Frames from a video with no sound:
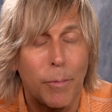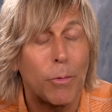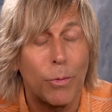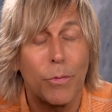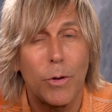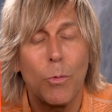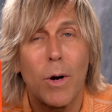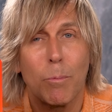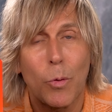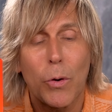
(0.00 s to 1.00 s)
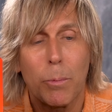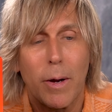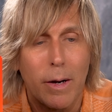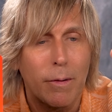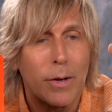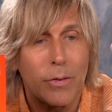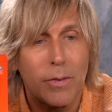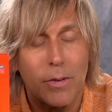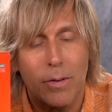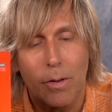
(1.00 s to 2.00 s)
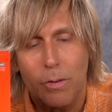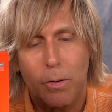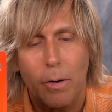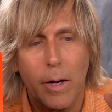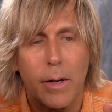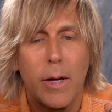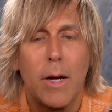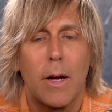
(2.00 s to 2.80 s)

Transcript: I mean, if you want blurry backgrounds, these things are great.